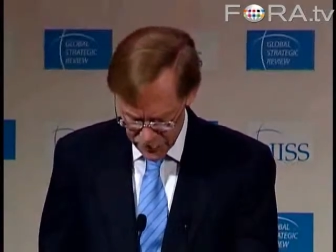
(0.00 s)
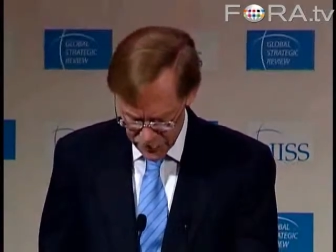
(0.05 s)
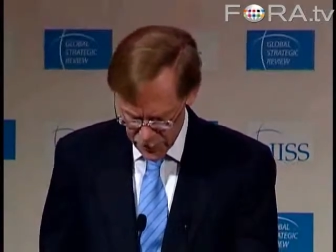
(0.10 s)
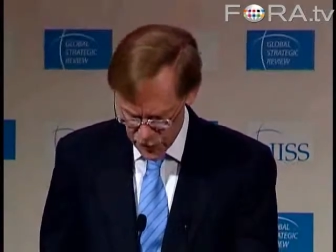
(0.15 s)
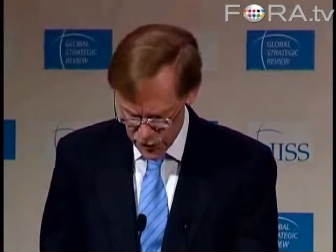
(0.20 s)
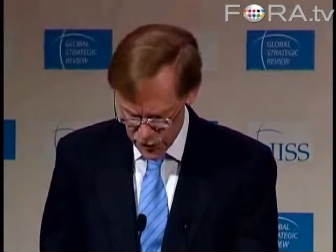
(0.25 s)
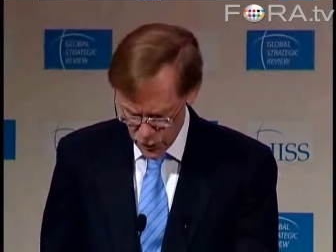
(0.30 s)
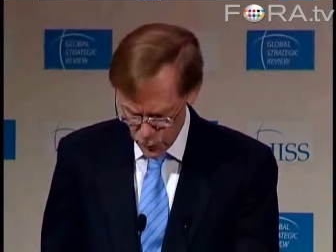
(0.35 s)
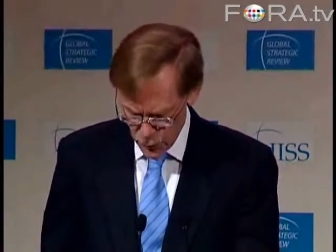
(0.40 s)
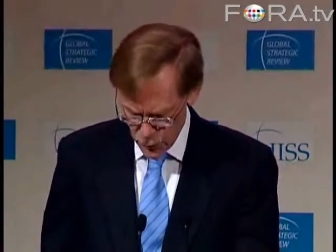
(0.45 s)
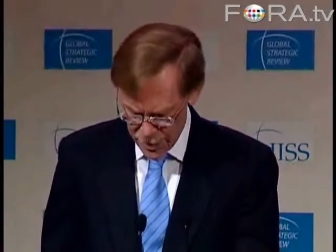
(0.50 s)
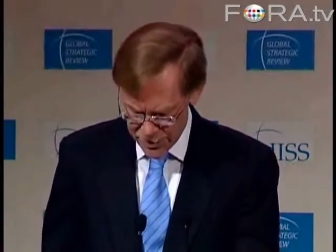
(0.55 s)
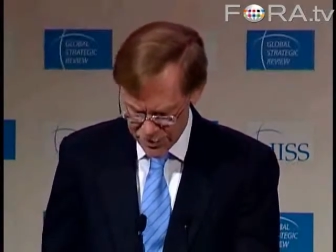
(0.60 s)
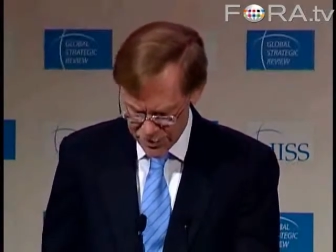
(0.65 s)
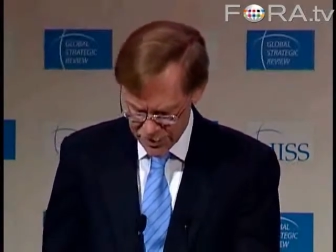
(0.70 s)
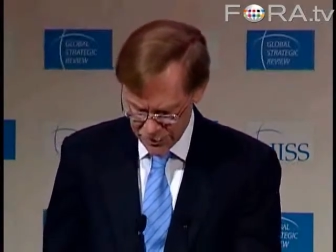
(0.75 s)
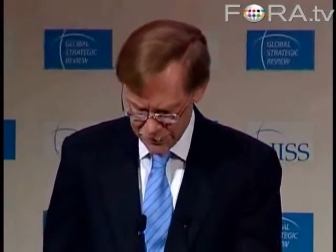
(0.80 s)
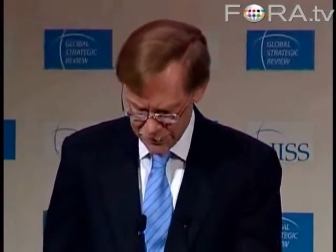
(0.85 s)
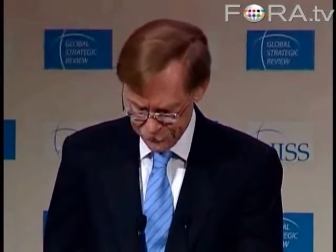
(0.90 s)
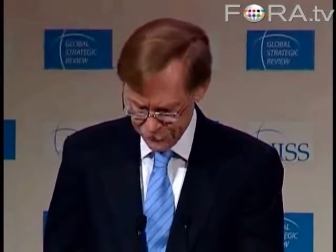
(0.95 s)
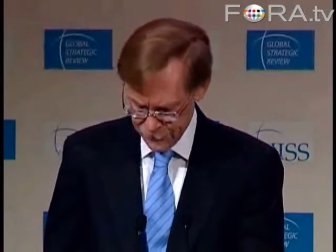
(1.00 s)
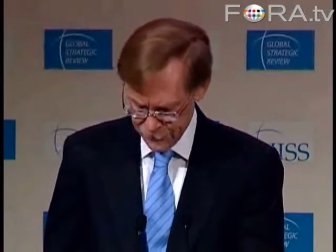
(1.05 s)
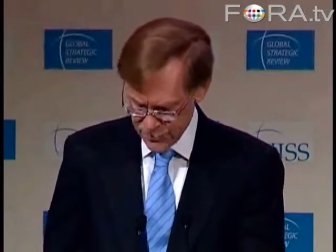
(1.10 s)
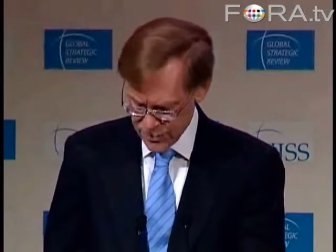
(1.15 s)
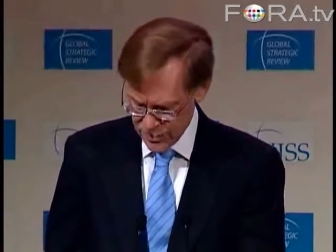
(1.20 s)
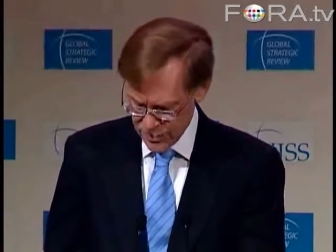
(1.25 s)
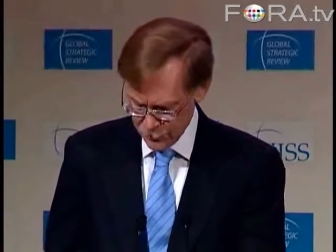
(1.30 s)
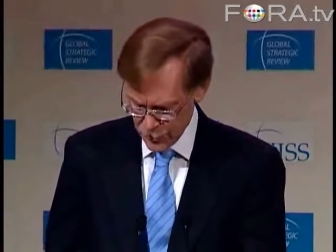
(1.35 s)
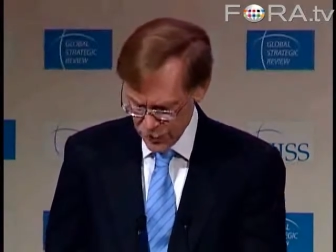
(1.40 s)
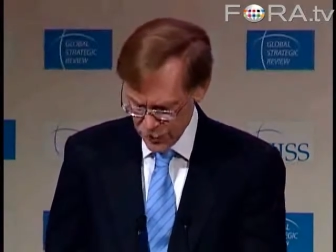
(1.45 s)
that there's a risk
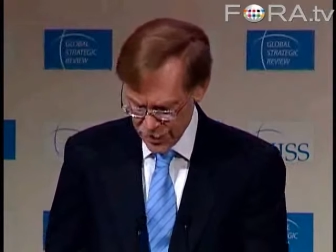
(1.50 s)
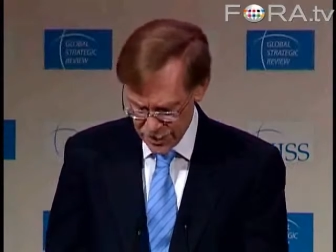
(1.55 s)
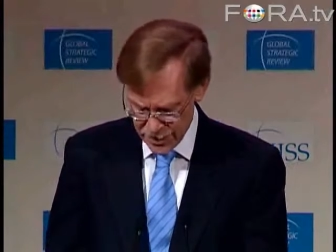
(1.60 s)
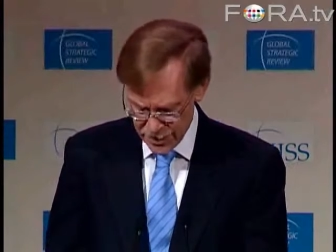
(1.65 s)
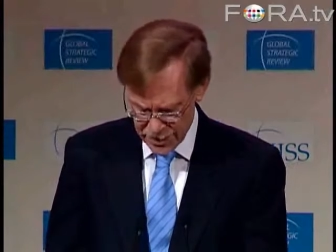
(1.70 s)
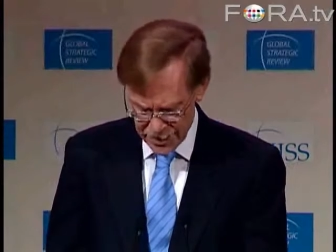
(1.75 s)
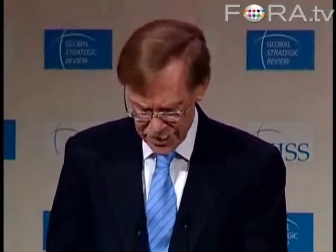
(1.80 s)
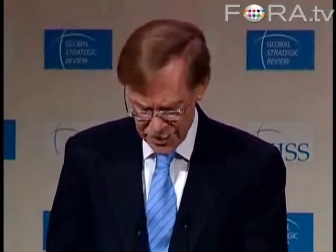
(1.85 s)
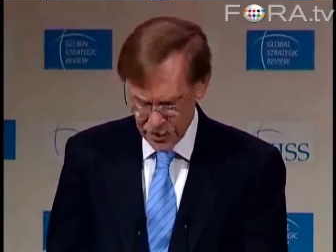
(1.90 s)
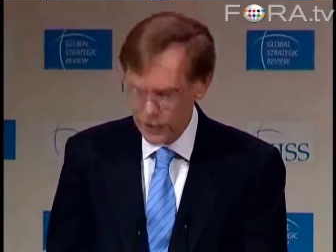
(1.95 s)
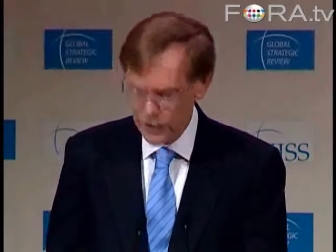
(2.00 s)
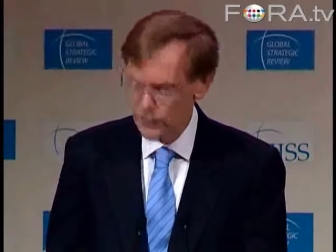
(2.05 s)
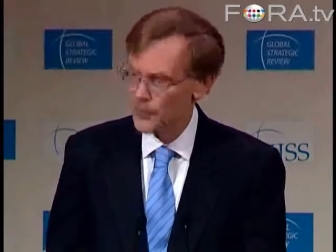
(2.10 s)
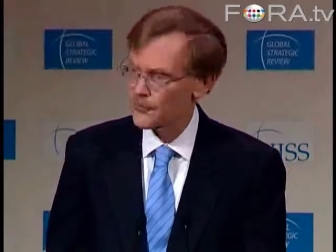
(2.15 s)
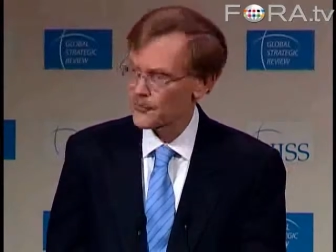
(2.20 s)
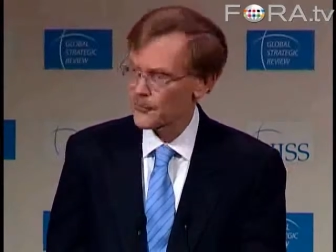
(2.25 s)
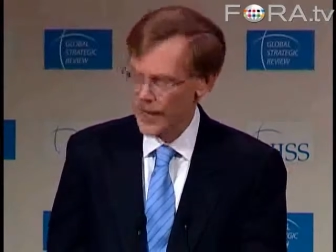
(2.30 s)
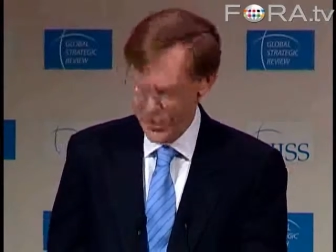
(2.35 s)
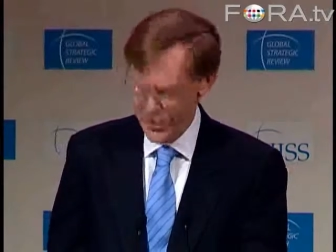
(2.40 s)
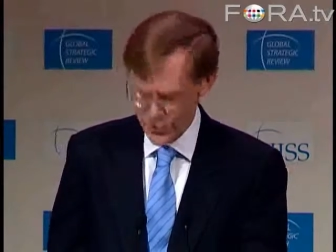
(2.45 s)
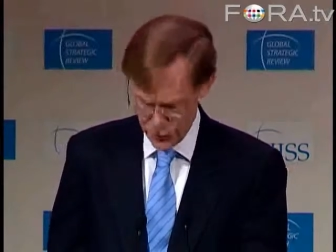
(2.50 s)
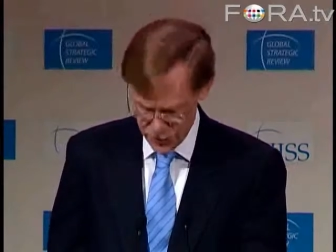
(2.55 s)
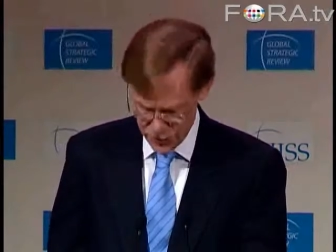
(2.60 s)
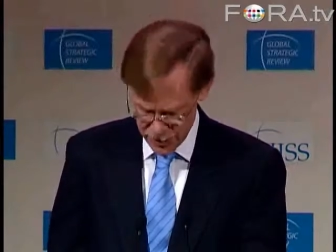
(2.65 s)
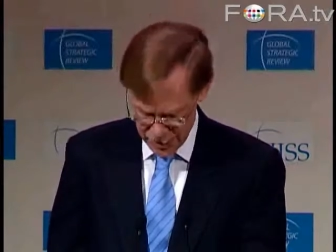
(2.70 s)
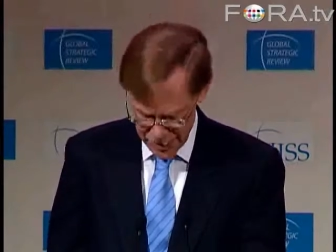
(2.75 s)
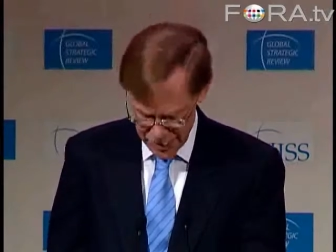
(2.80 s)
simply in dealing with fragile